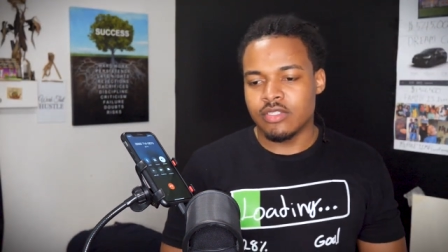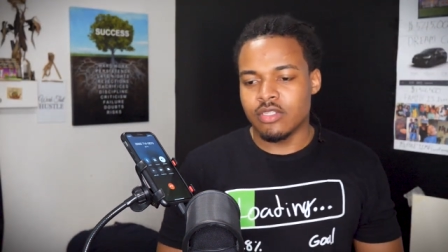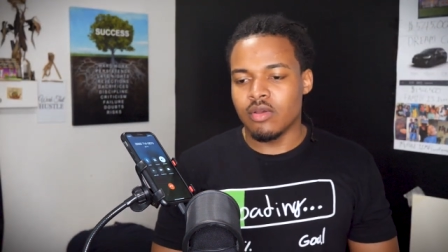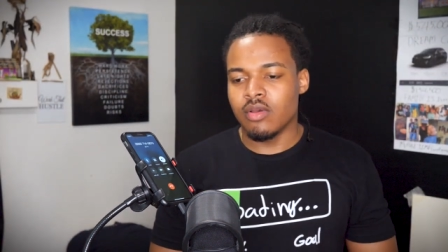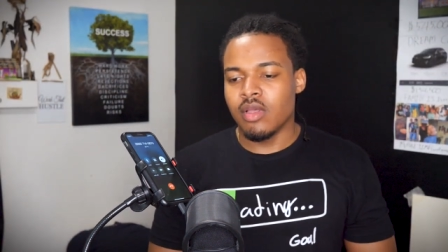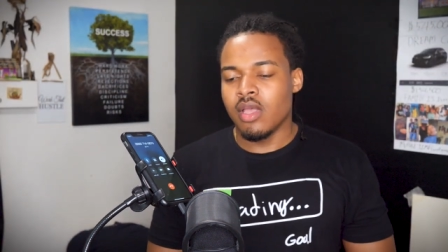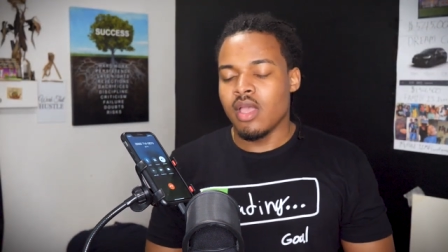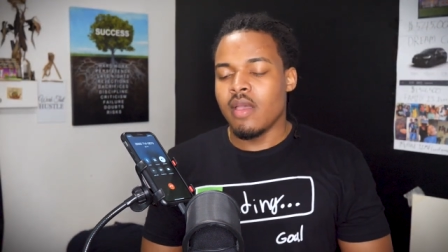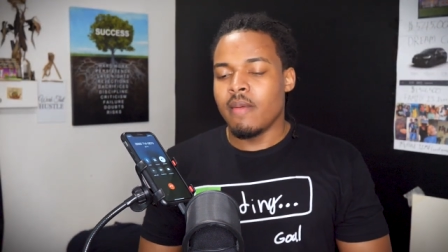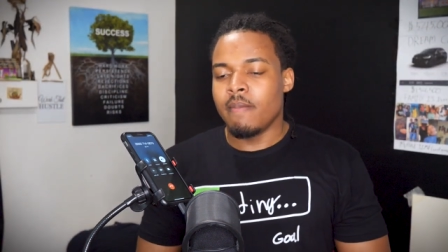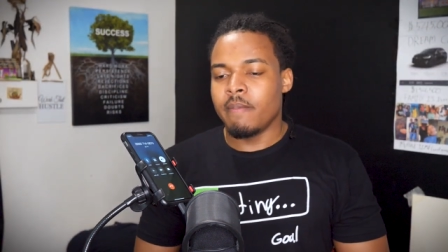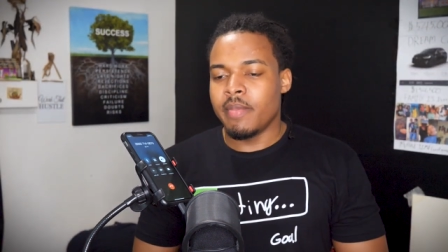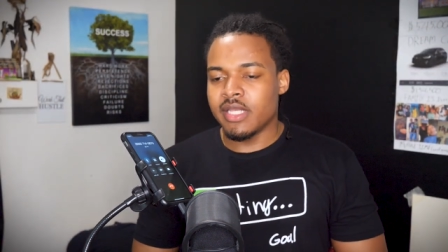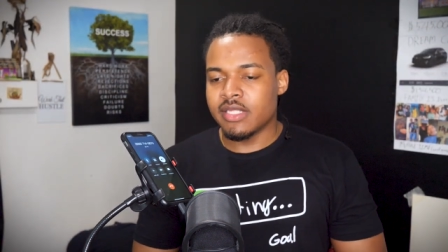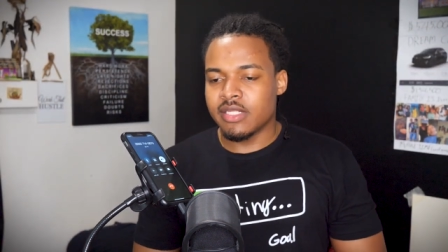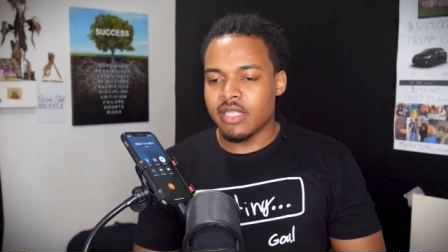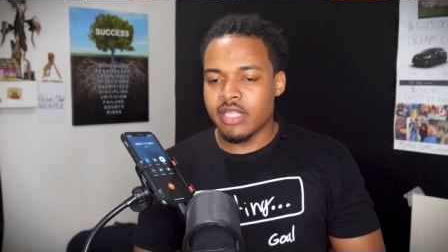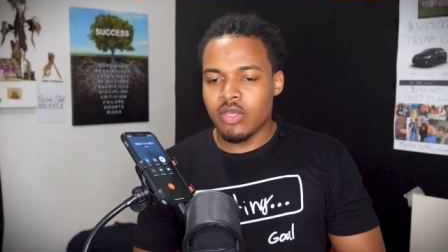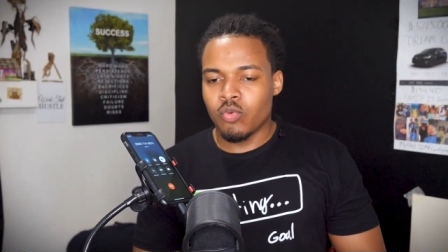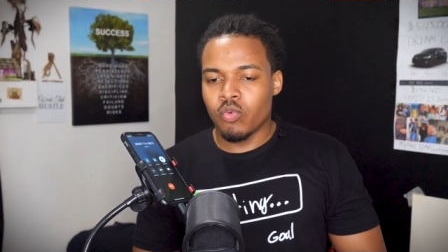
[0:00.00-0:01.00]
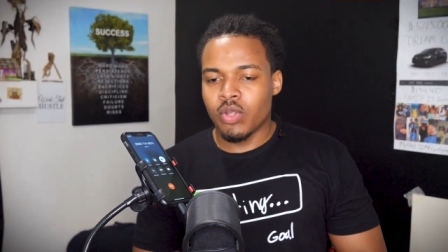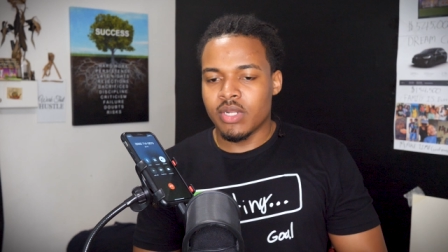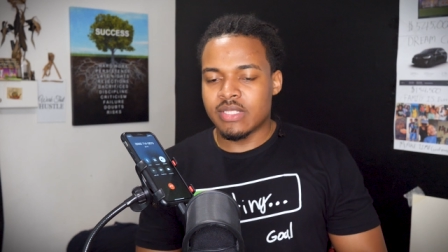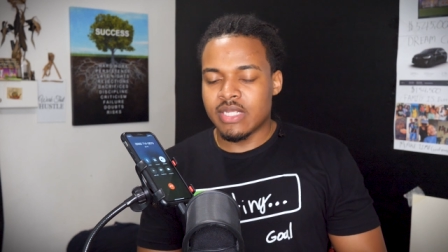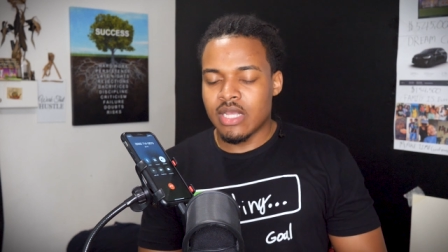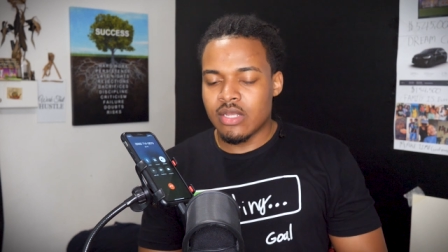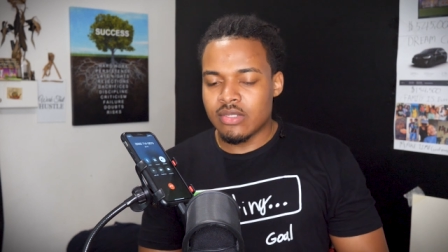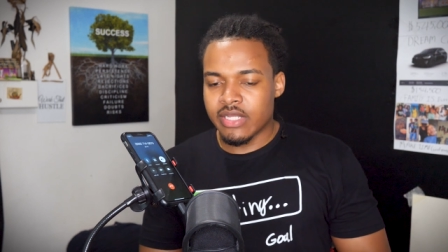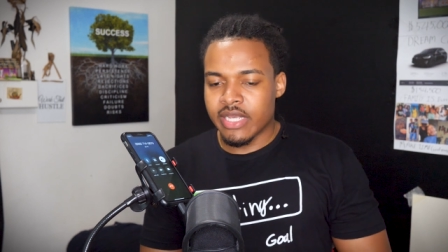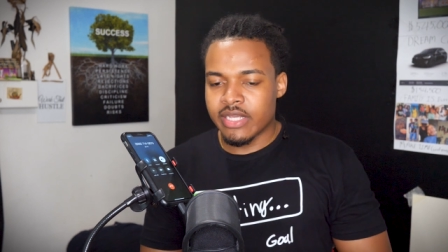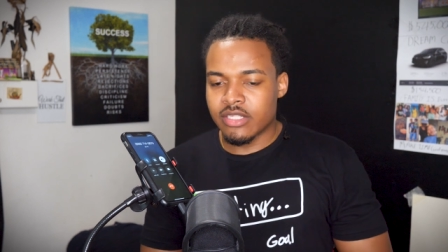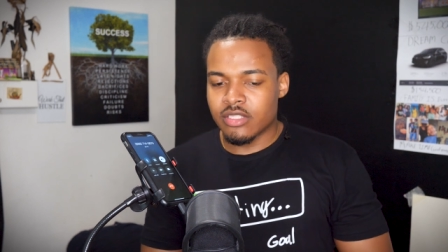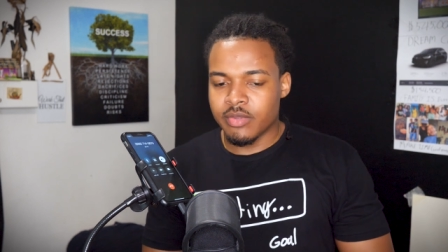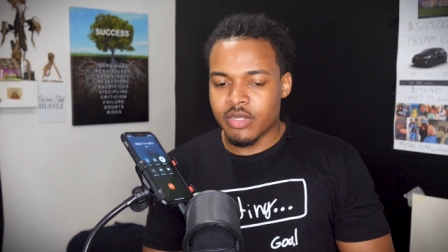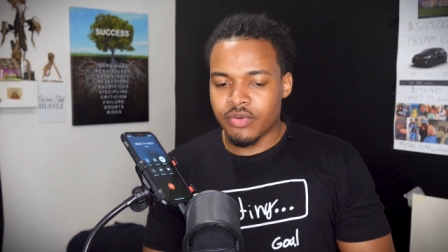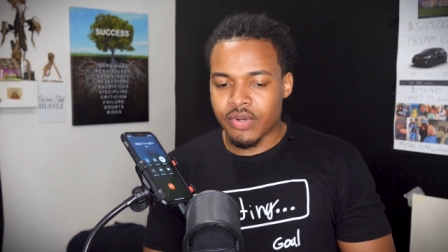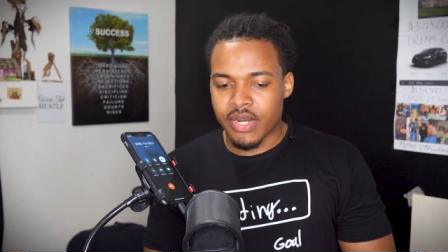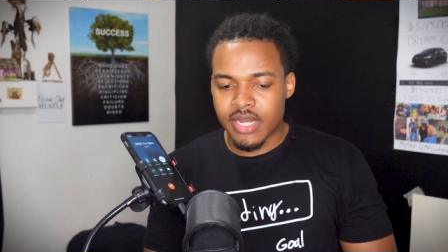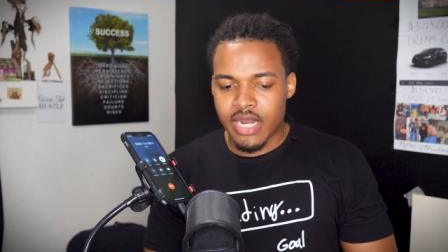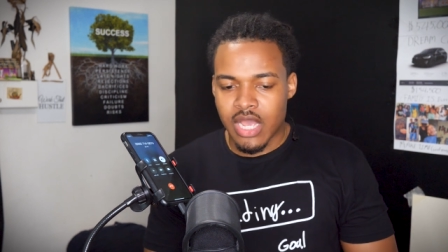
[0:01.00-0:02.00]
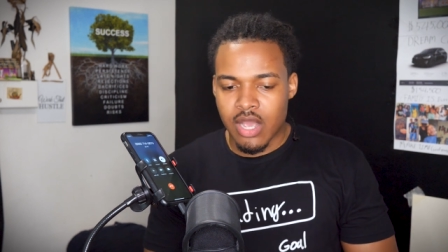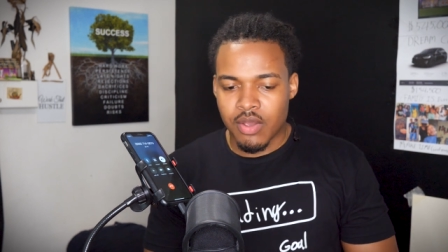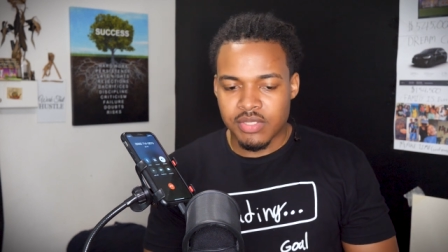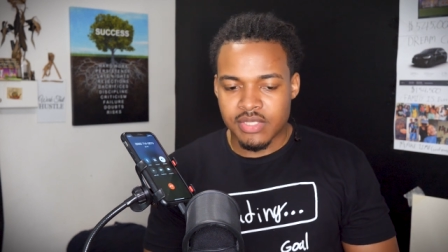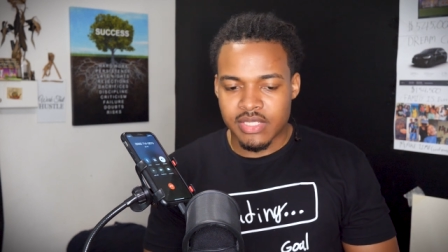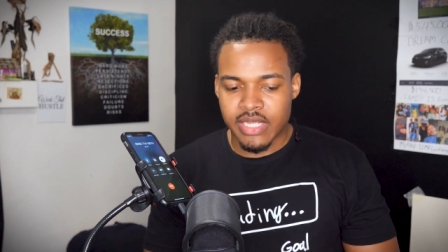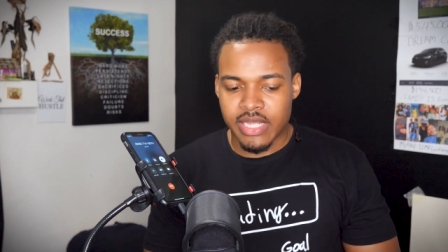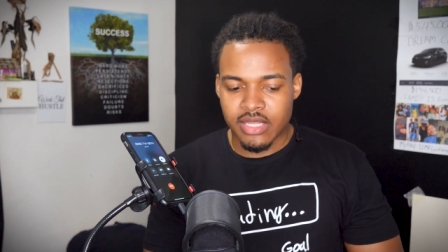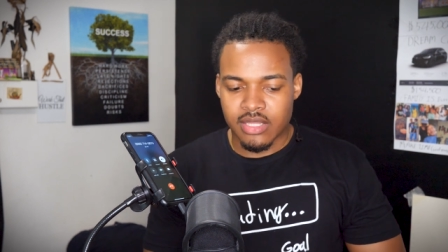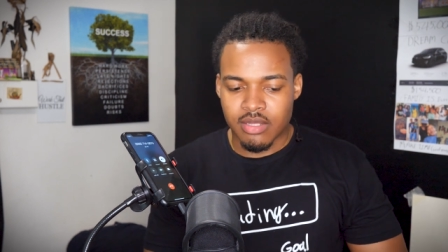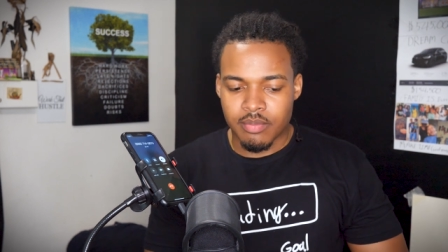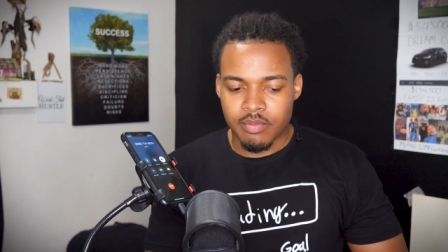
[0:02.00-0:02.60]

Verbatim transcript: So basically what it sounds like to me right now is that